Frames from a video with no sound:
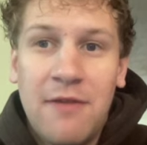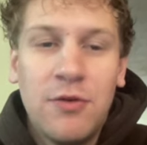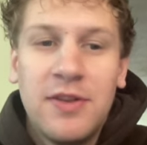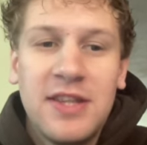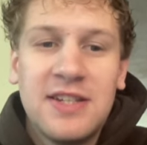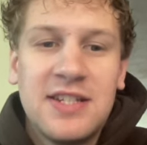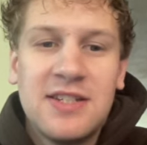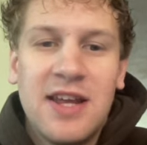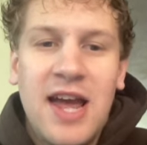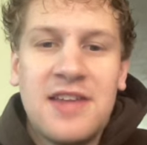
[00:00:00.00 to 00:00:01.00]
Everyone thinks
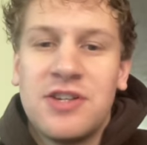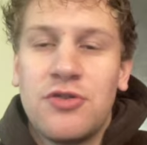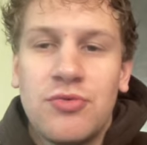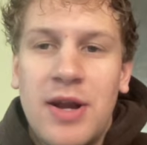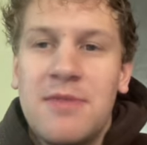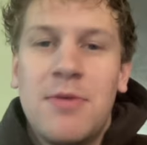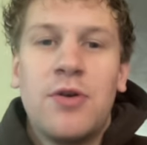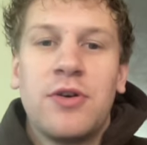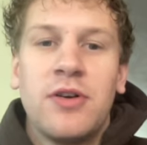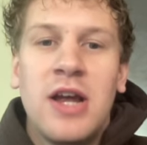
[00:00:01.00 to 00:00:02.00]
has a great
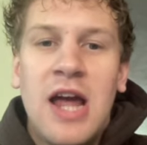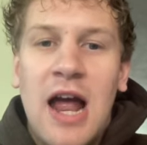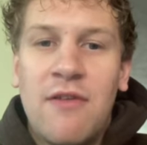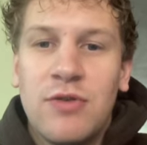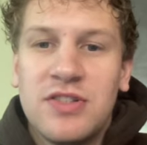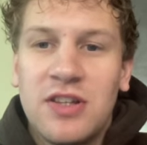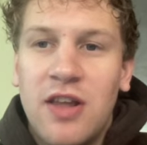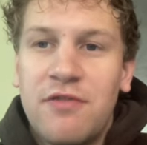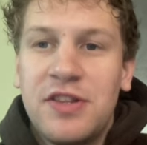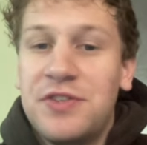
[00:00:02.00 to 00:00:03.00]
motor. Everyone's in
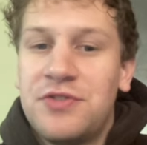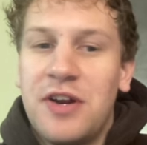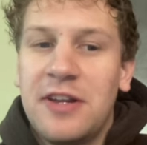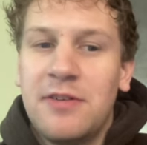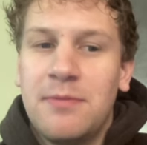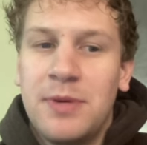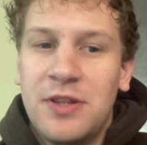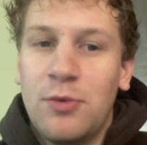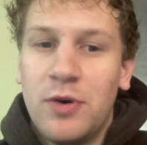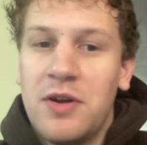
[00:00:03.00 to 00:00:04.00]
love with his strength, but
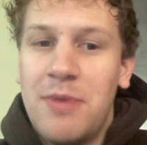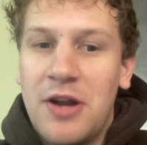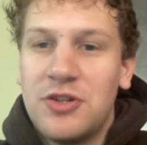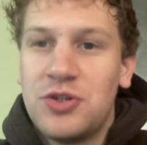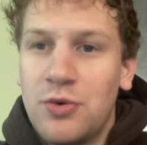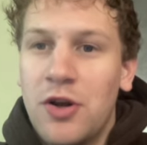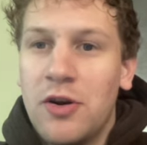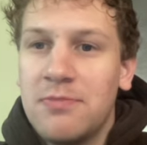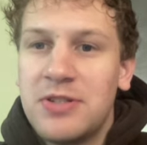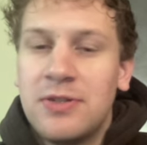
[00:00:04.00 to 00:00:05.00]
they're worried about his short
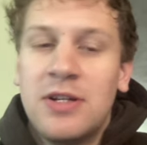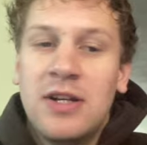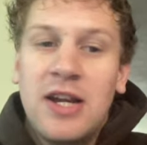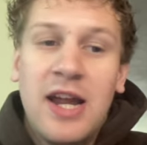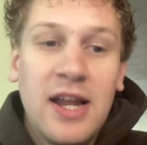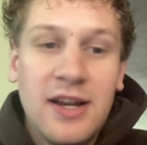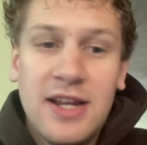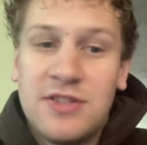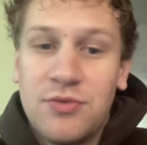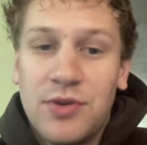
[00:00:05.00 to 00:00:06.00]
arms, and
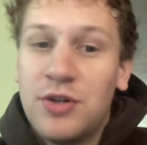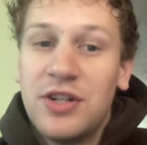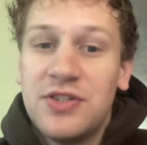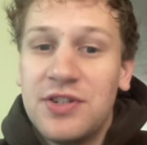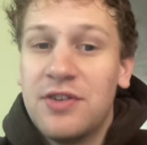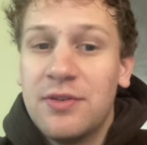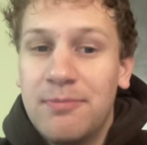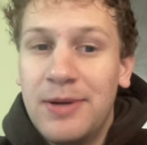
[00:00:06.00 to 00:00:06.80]
it's a real concern.